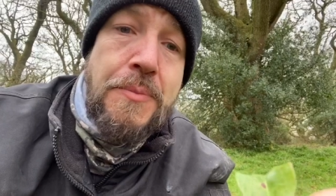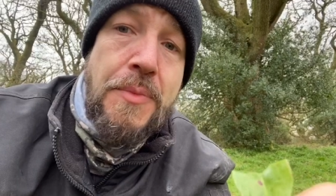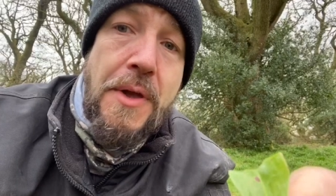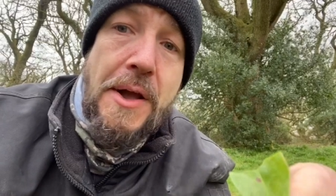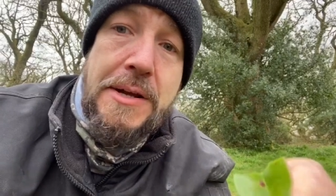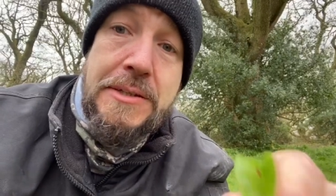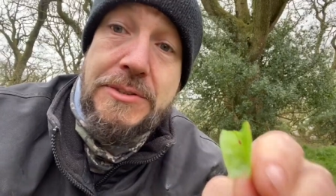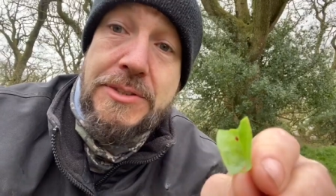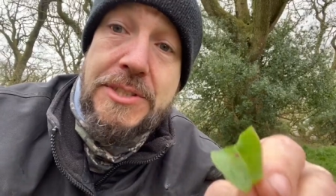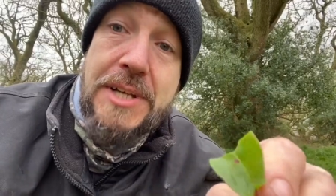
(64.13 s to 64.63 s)

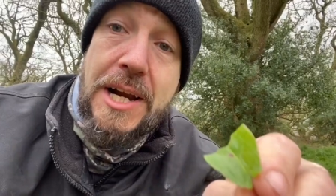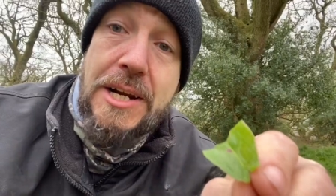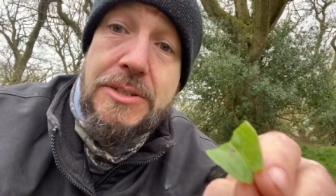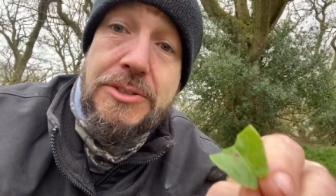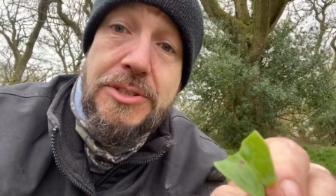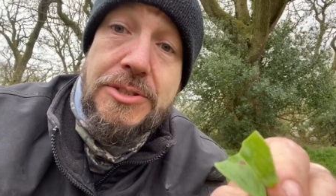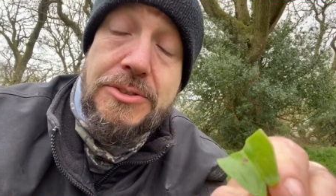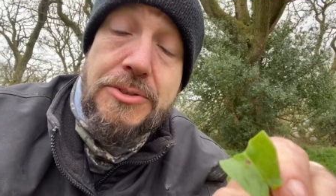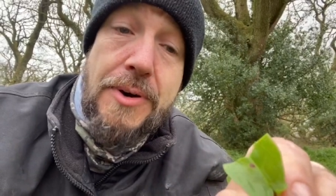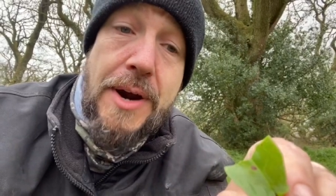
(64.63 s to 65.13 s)
In salads
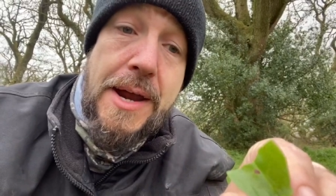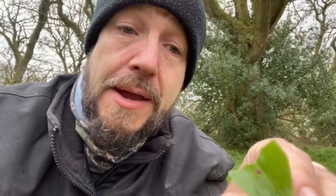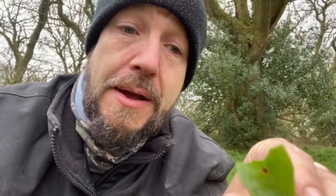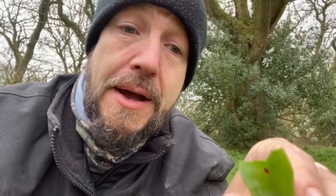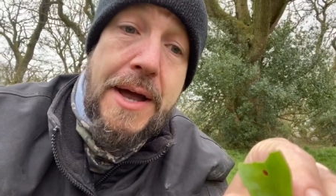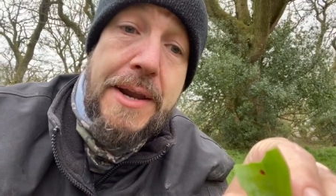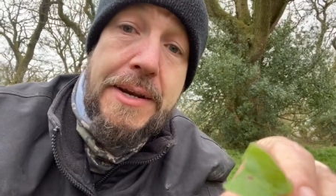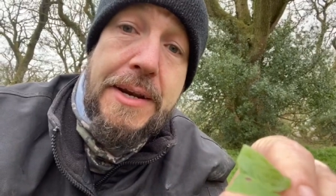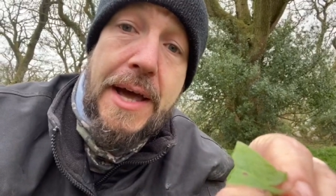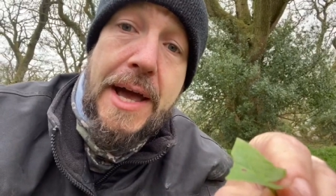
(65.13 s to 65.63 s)
it's great,
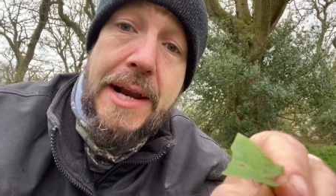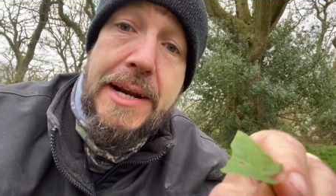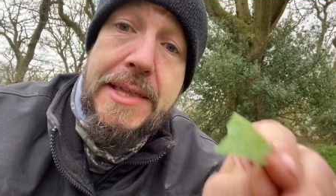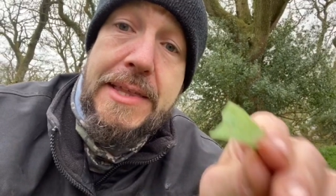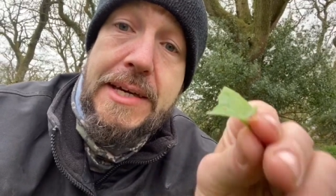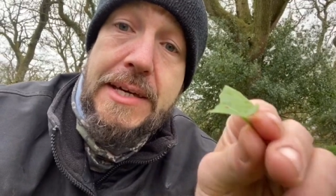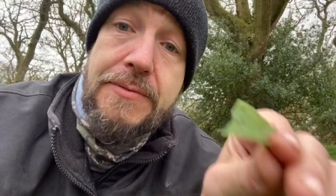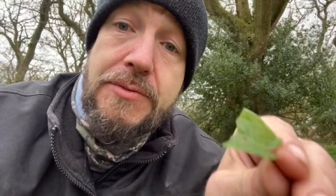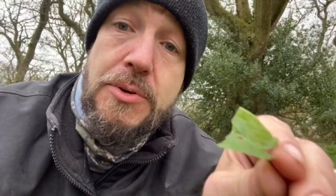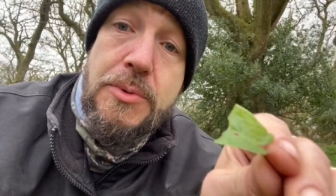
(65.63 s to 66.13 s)
and
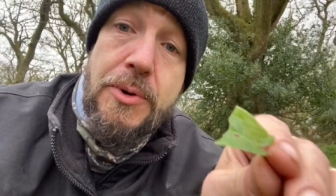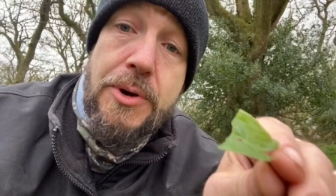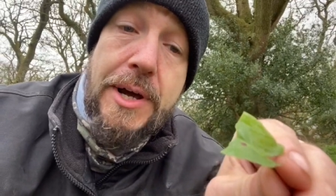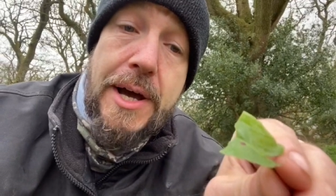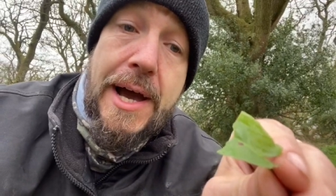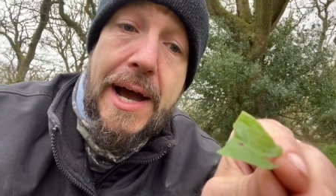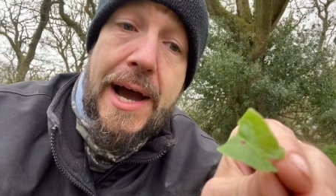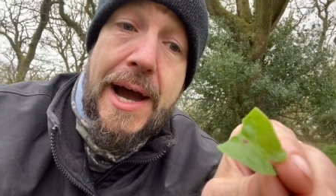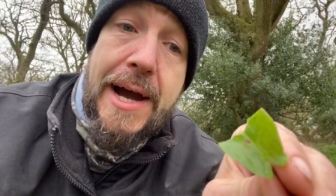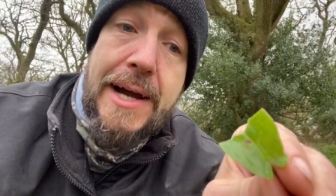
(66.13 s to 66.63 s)
anything if you want to
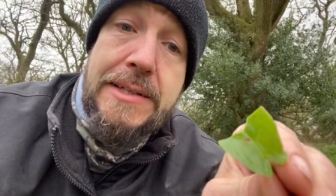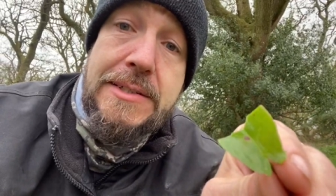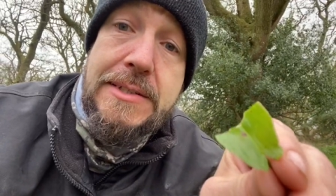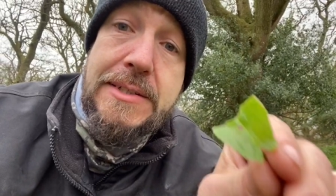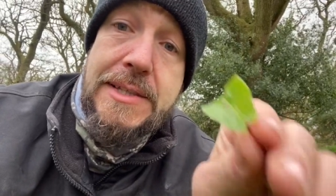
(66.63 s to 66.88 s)
add